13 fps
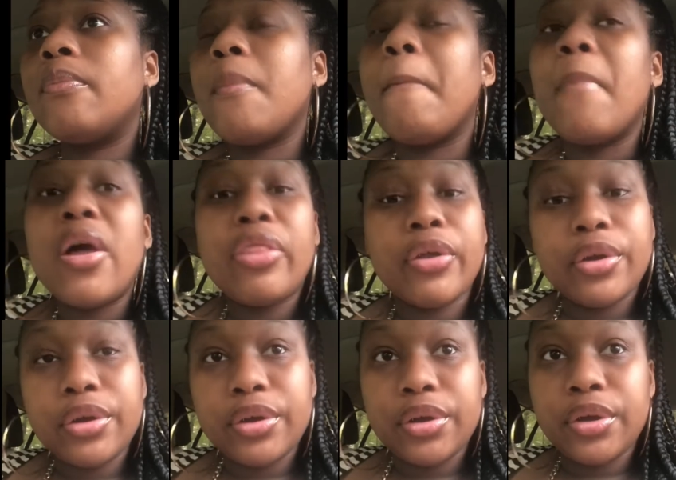
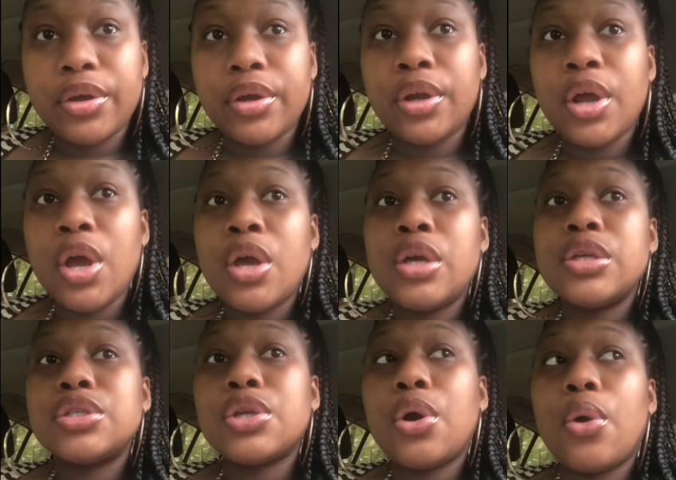motherhood.
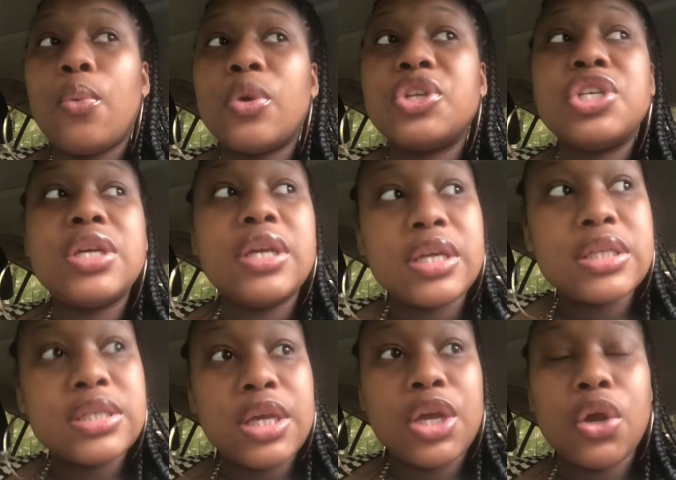So when she
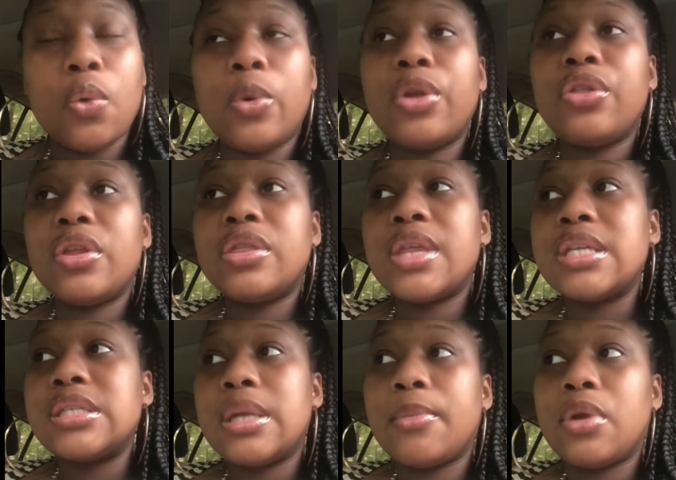gets here, what are the
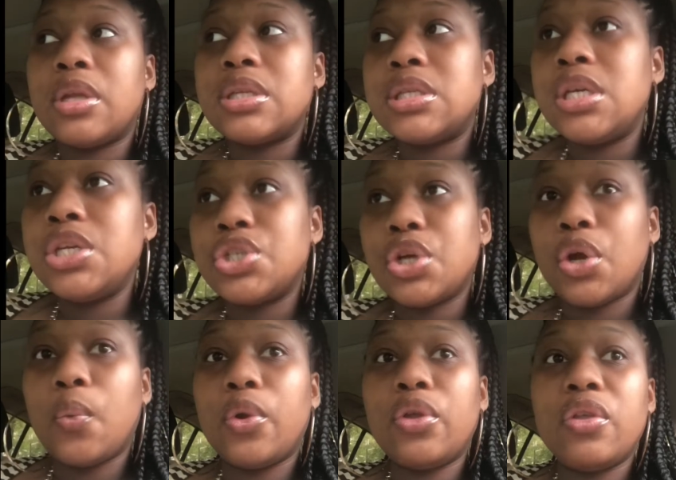things that I'm going to teach
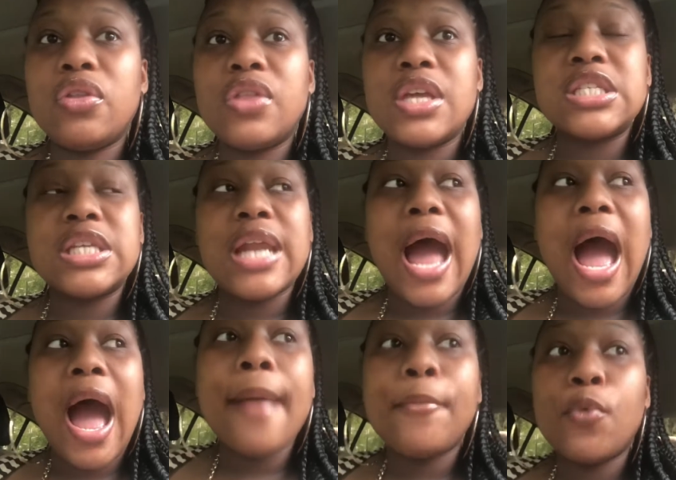her? What are the things that
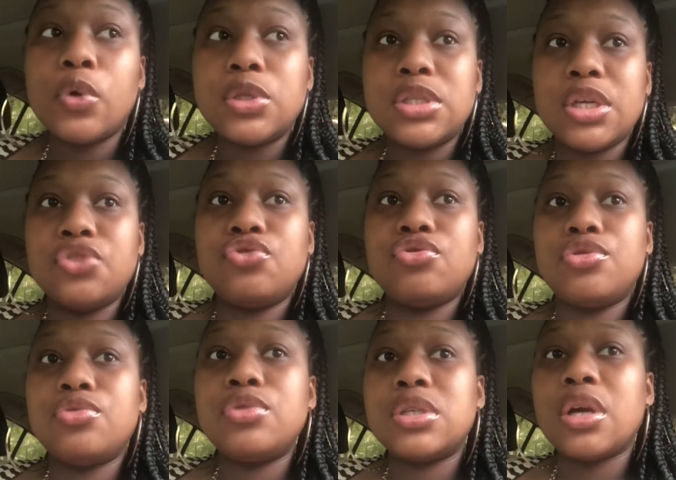I'm going to
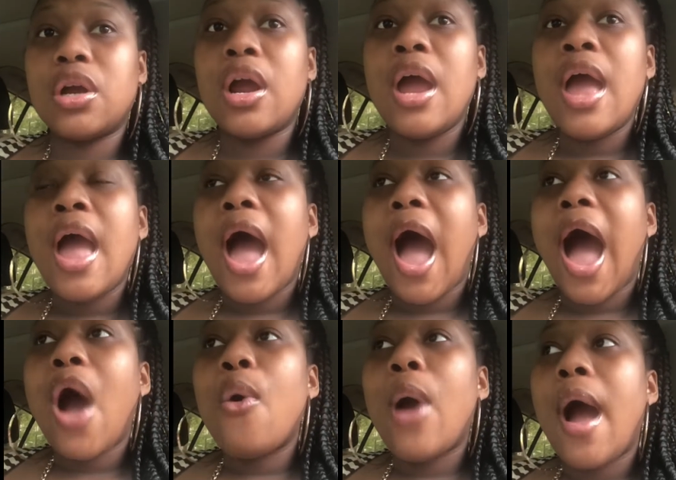introduce to her?
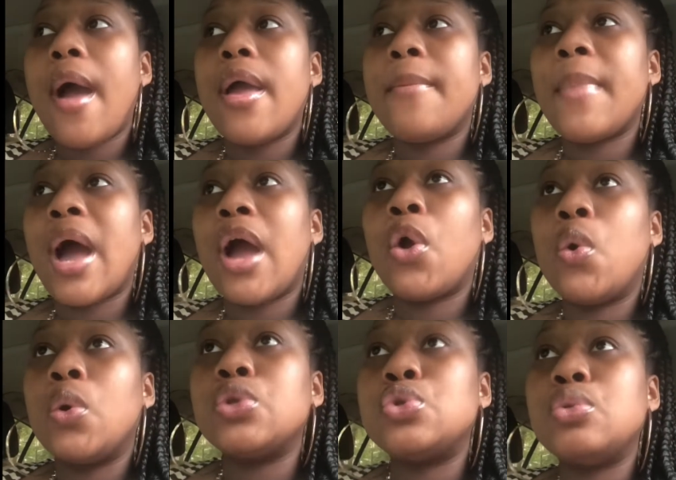How am I
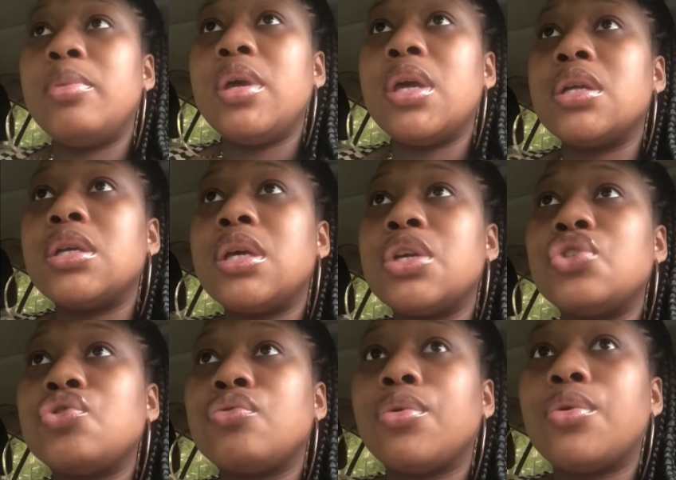going to be in
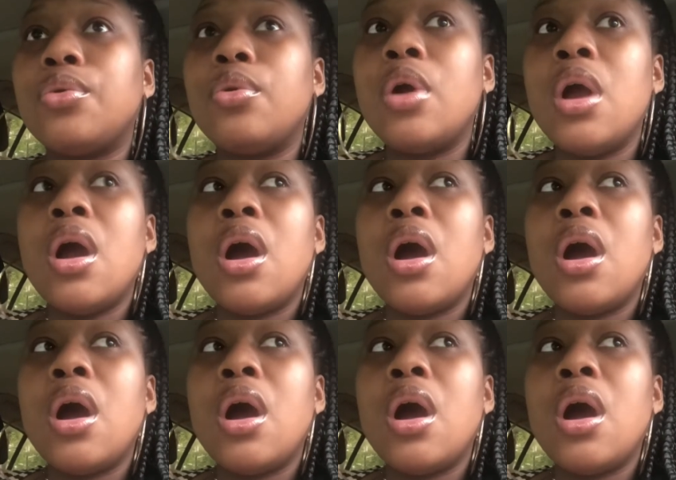control